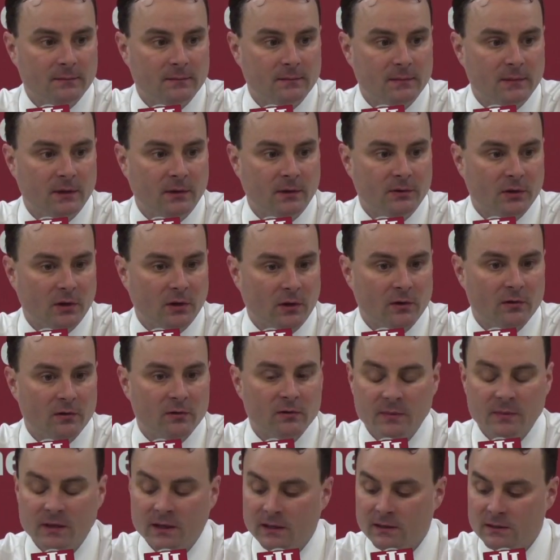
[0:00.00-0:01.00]
You know, to earn
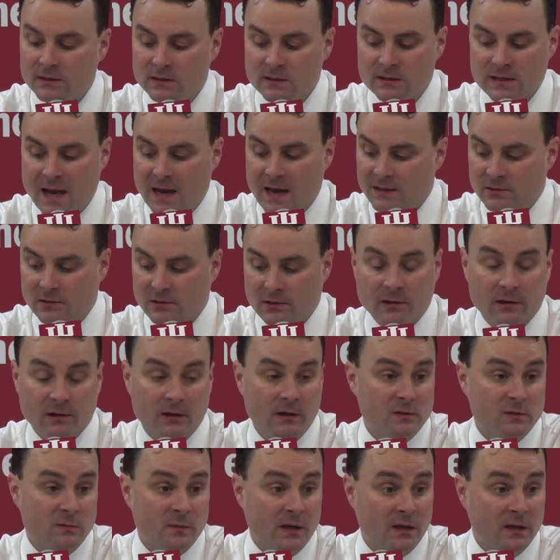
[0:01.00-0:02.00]
the minutes. And Zach's earning
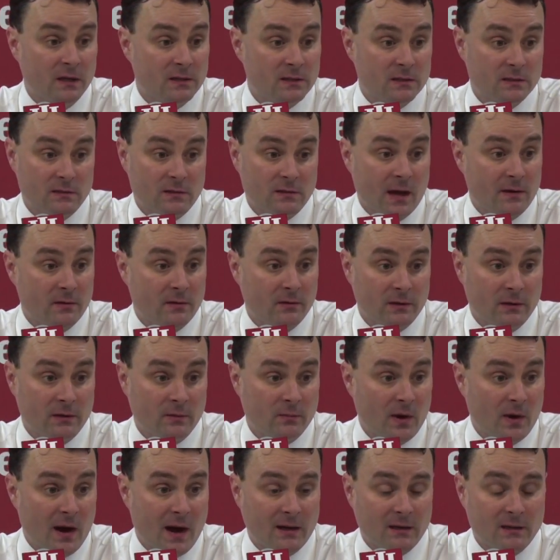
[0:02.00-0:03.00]
his minutes not only in
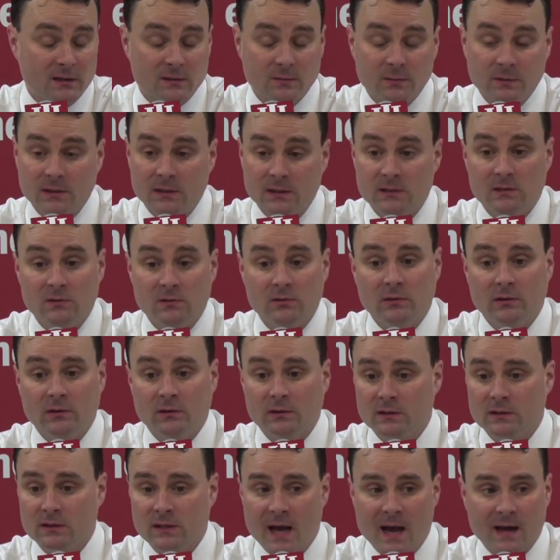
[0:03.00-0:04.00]
practice, but he's
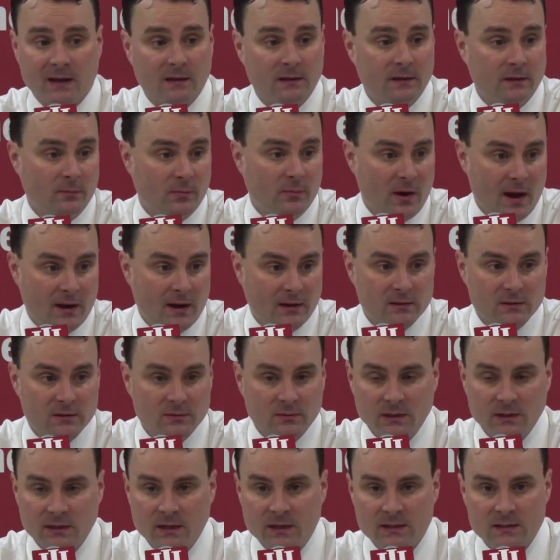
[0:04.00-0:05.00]
doing exactly in practice
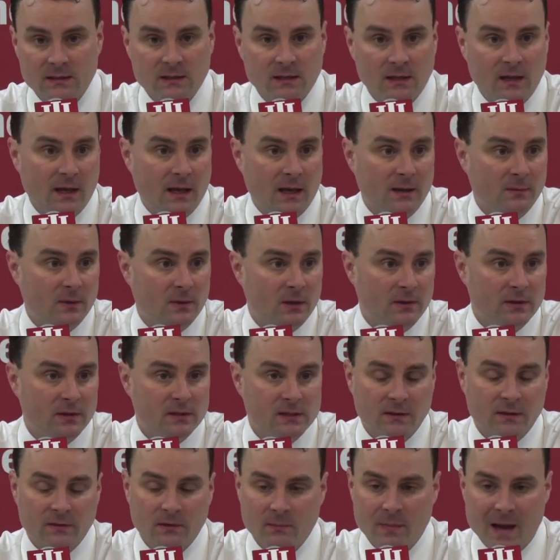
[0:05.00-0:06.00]
what he does in the game. You know,
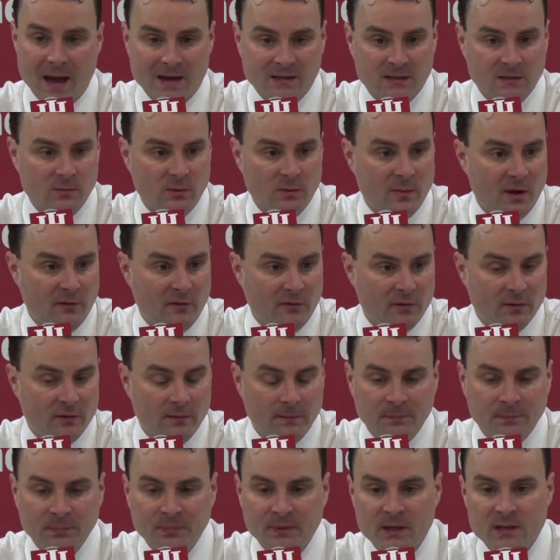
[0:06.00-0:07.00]
he's giving maximum
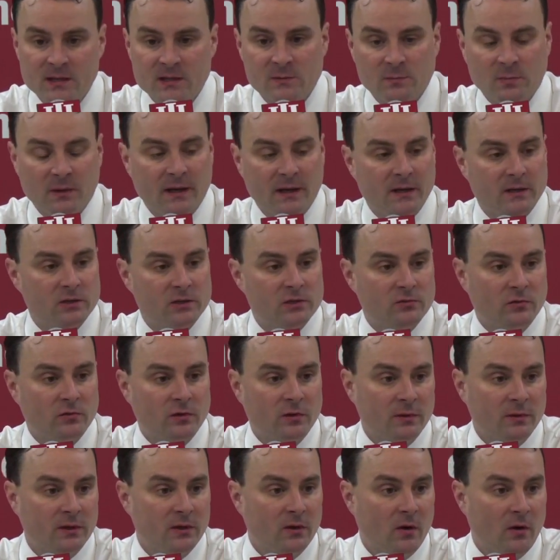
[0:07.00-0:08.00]
effort. He's playing
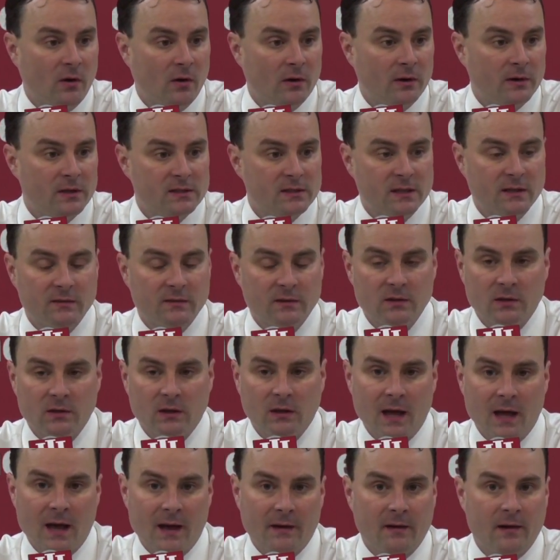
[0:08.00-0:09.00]
extremely hard. He's giving you a
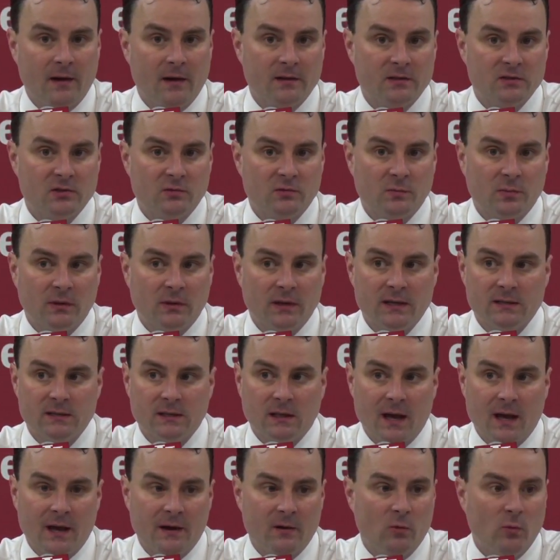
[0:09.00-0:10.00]
lot of hustle plays, a
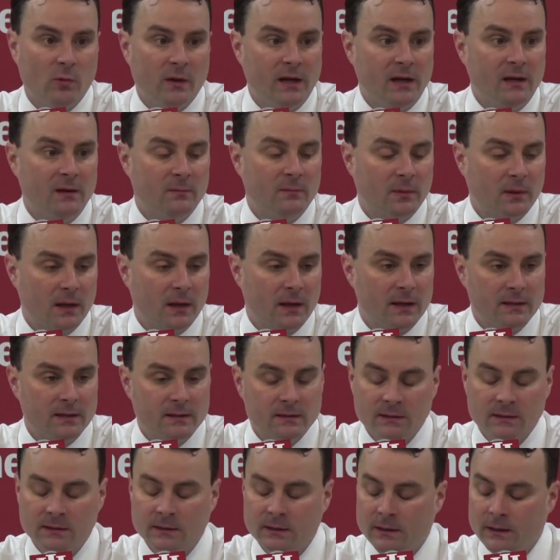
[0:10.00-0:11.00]
lot of winning
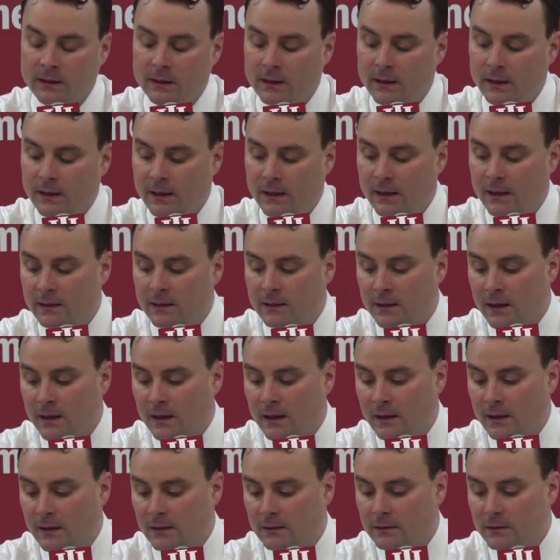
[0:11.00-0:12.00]
plays. And,
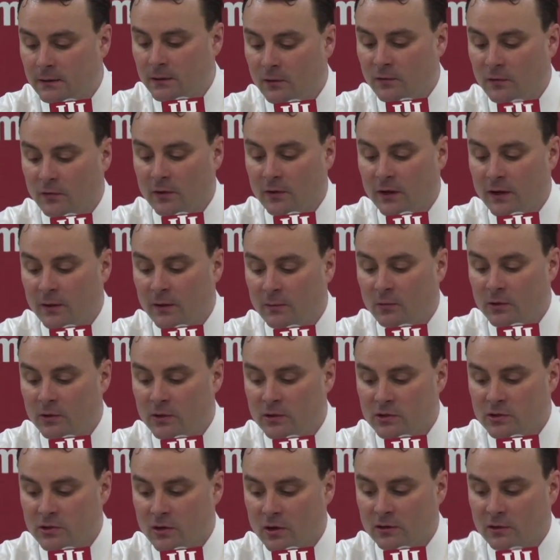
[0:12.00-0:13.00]
you know, for him, when
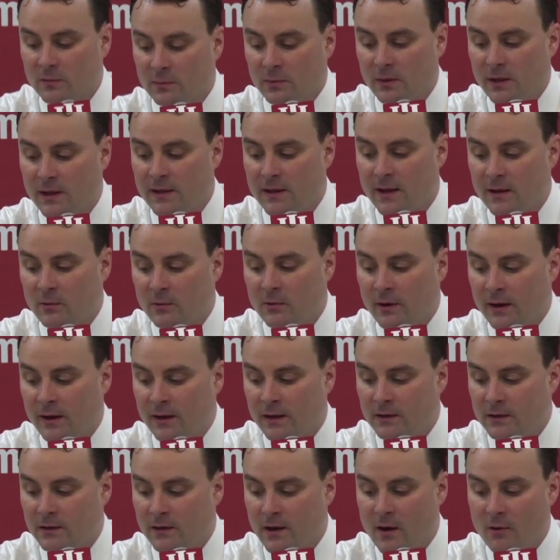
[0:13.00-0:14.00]
you start to play that
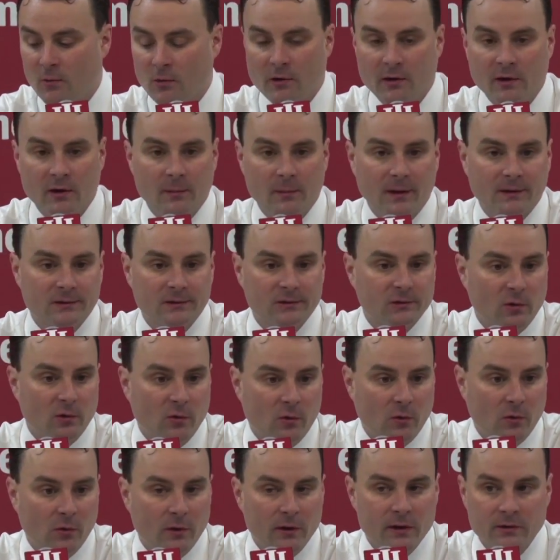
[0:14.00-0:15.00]
way and you're not worried about
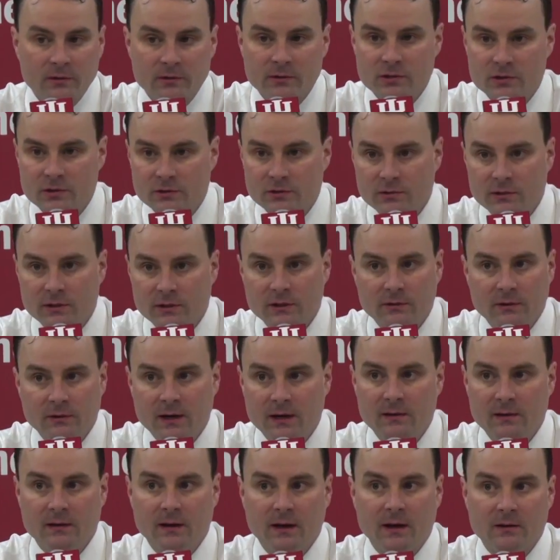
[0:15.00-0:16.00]
scoring or shooting or
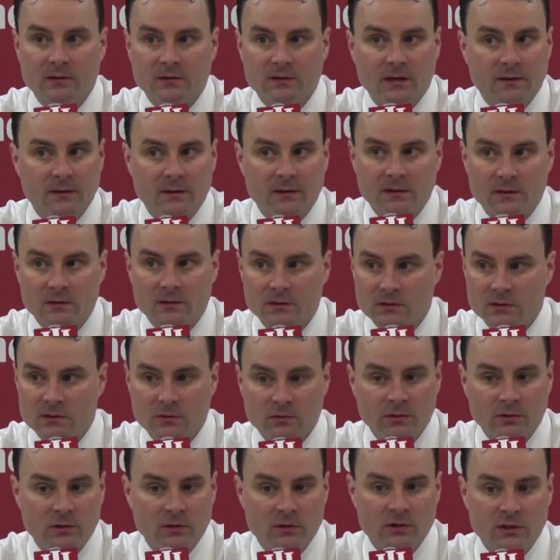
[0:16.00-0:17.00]
anything else other than just
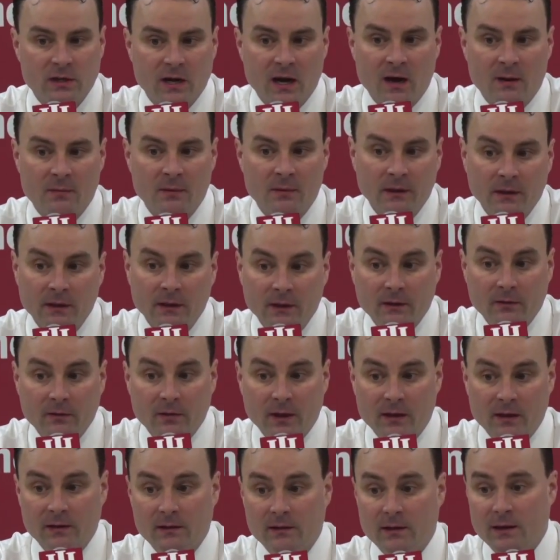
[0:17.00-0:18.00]
doing your job,
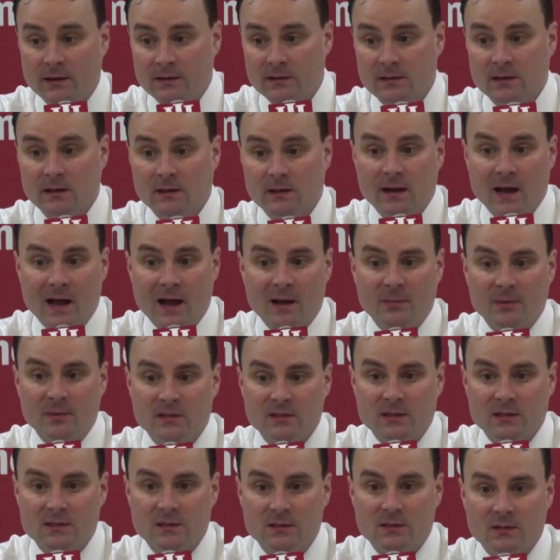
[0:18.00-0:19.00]
then the next thing that
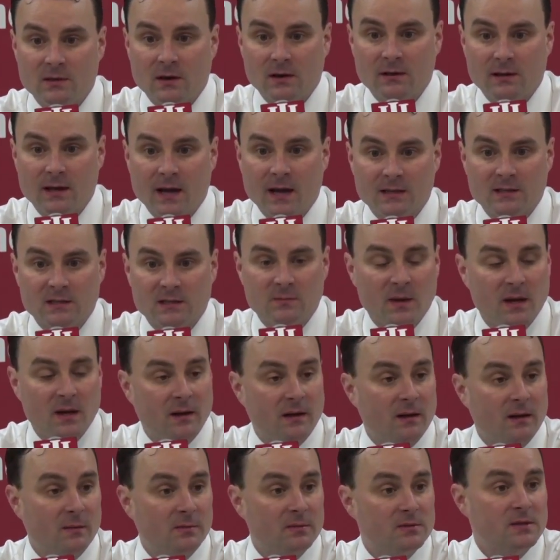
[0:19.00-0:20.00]
happens is you start to actually make
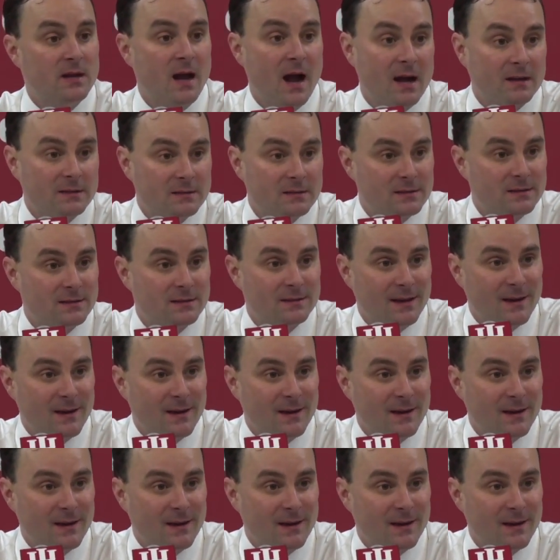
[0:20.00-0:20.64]
a couple shots and you